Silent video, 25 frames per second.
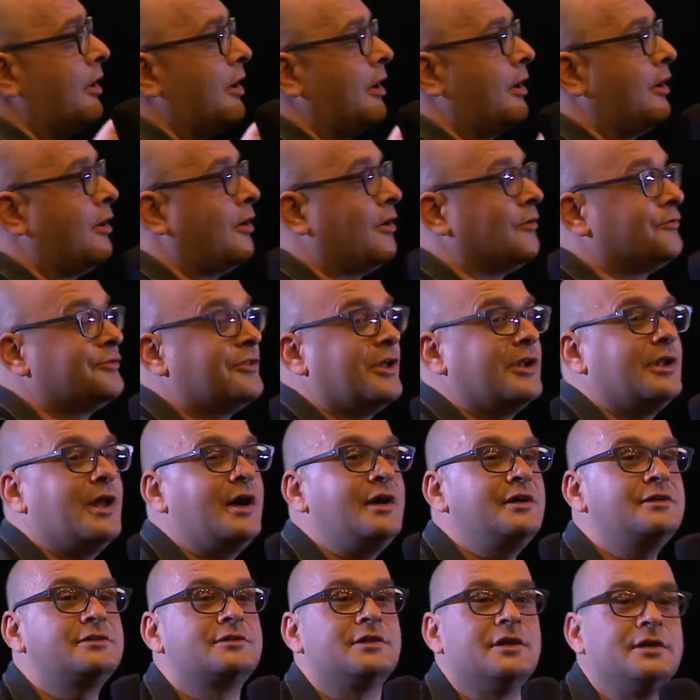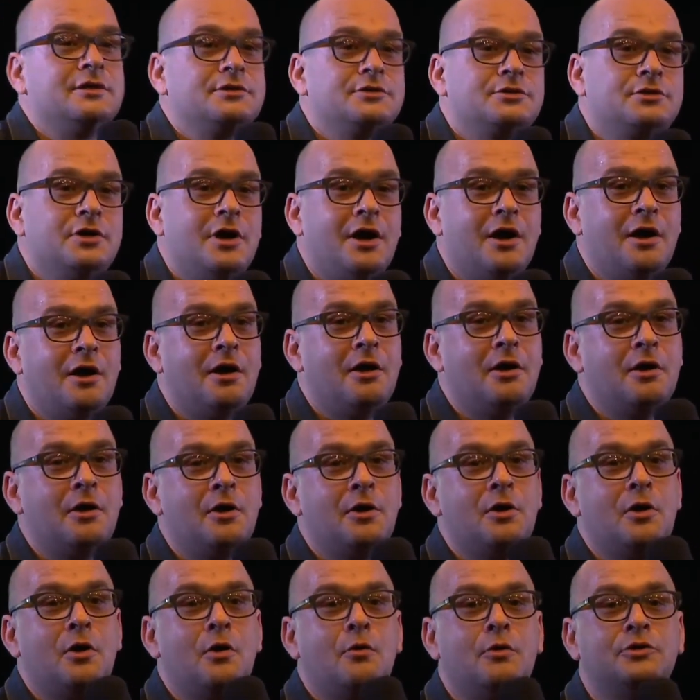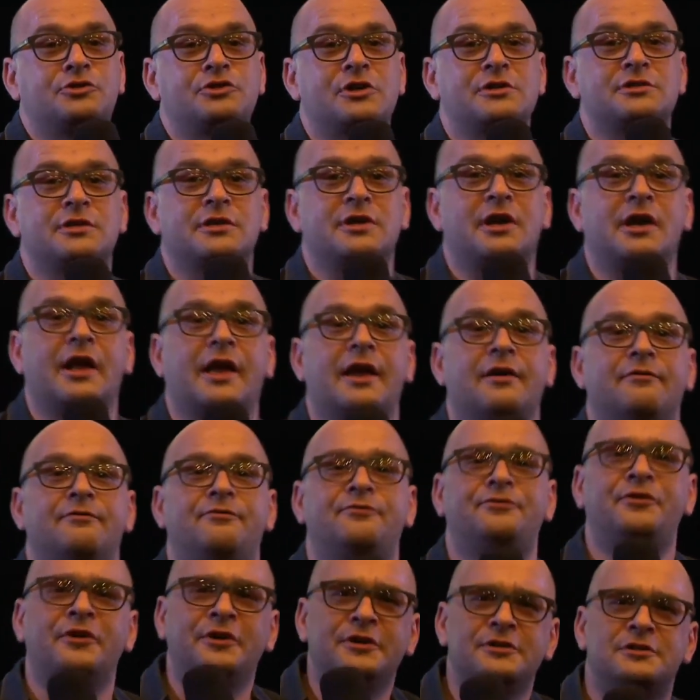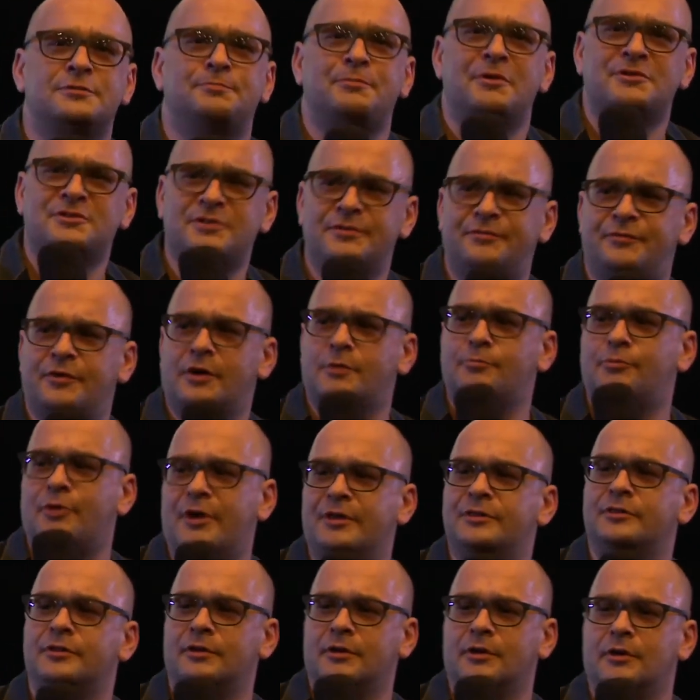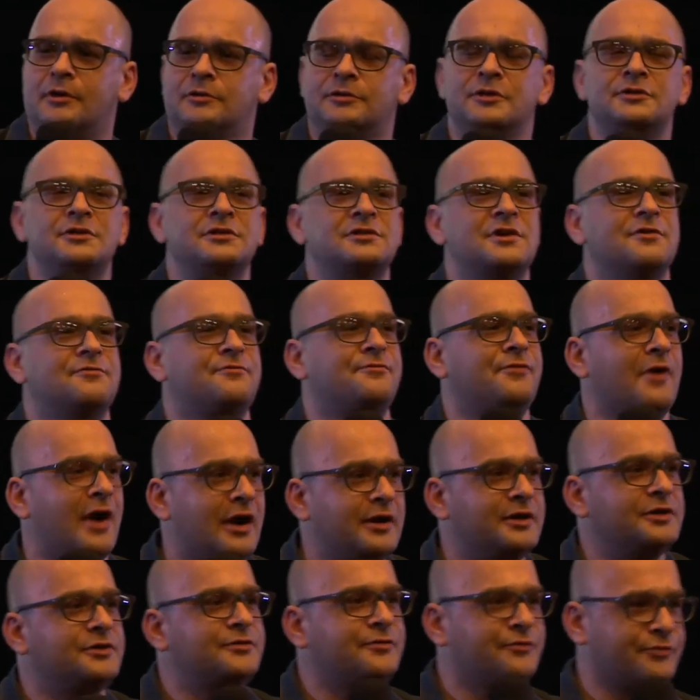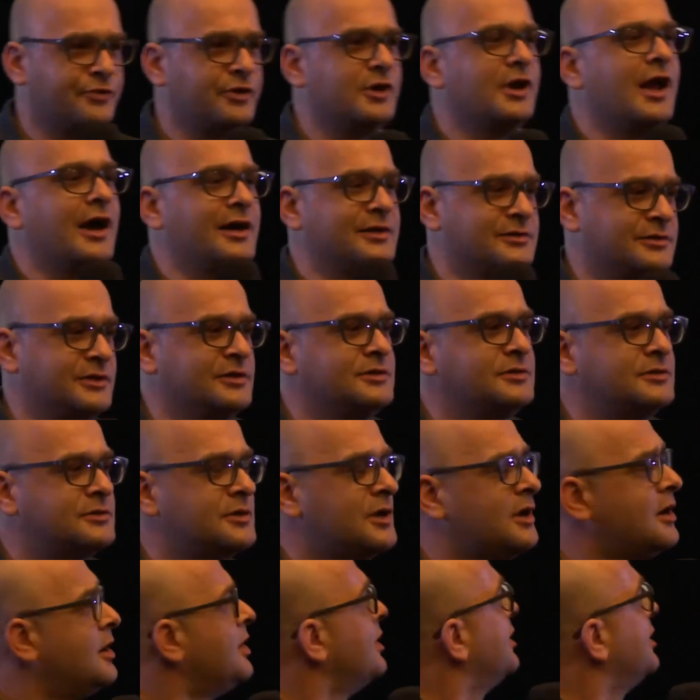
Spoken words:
of the license, which has like a very specific branding. This is a valid free license.